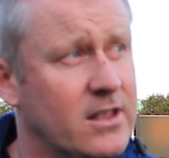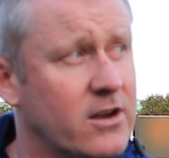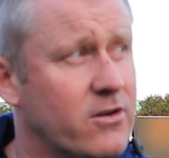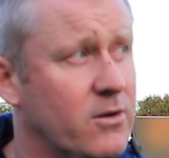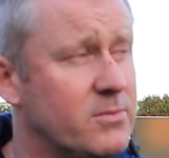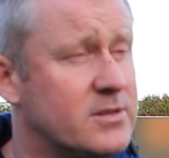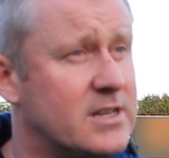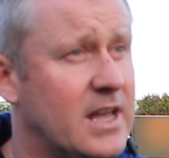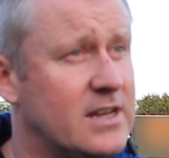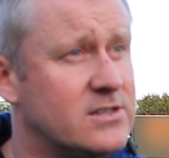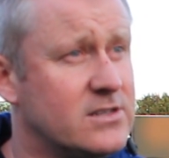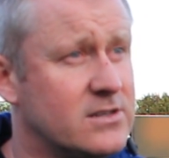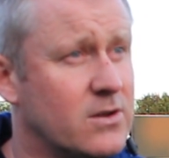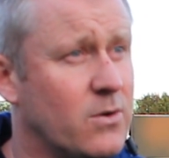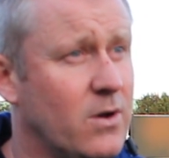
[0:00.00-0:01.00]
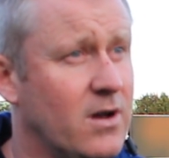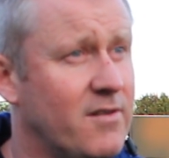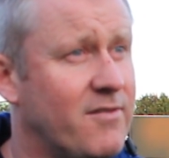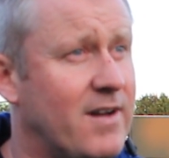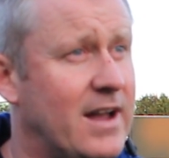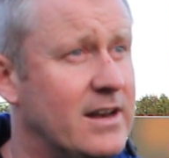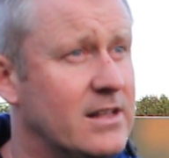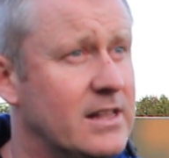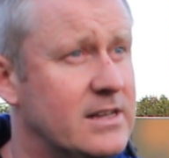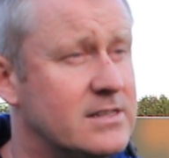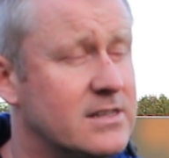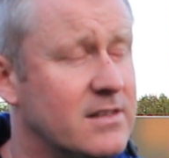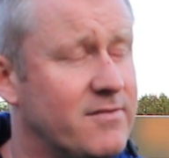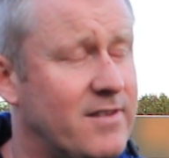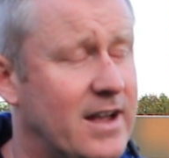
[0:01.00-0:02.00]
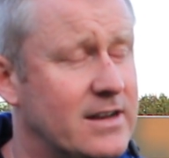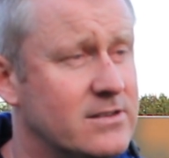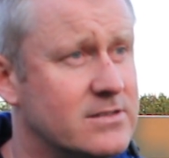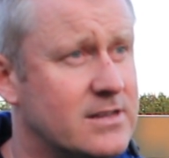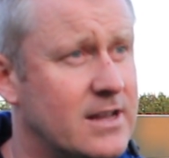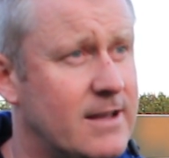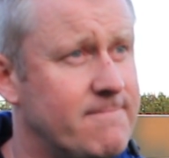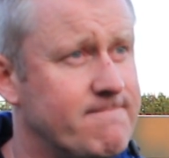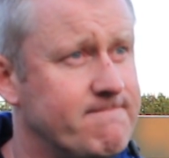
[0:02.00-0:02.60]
group stage and quarter final into the finals day.